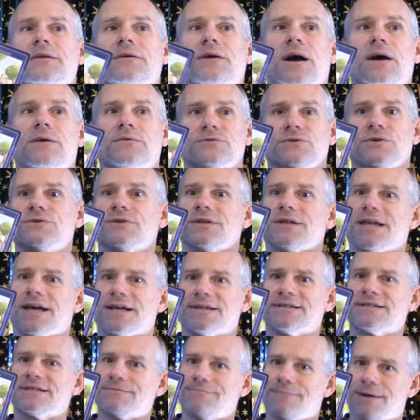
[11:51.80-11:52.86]
I was using
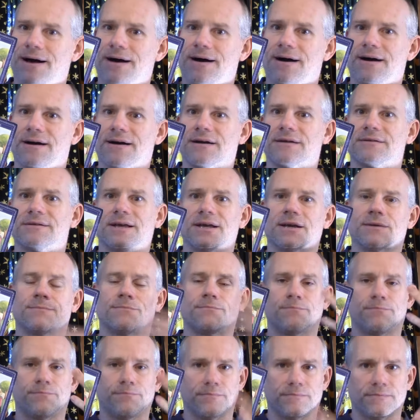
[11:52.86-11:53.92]
that smog, like,
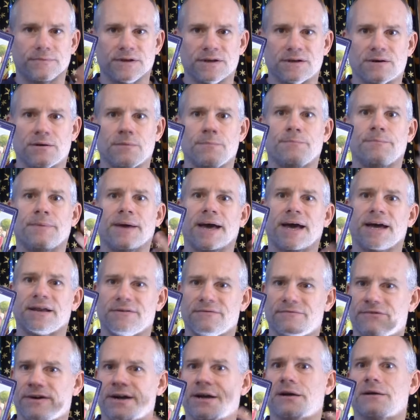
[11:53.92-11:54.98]
you know, a bad
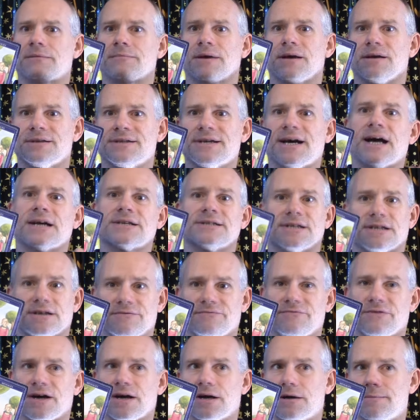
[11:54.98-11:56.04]
environment, toxic
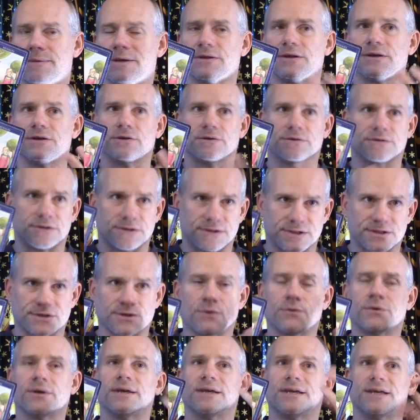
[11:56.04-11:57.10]
environment that you're just
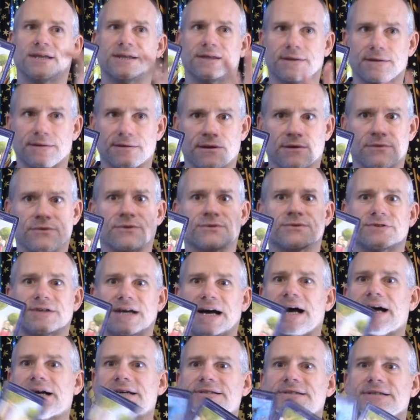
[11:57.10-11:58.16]
soaking in all those
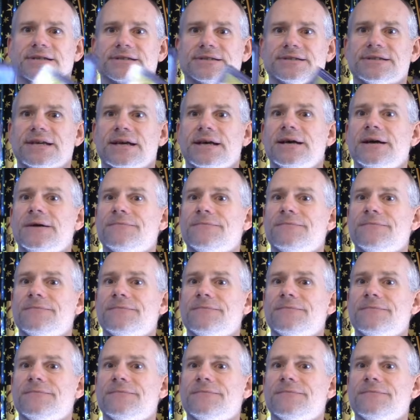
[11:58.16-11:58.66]
toxins.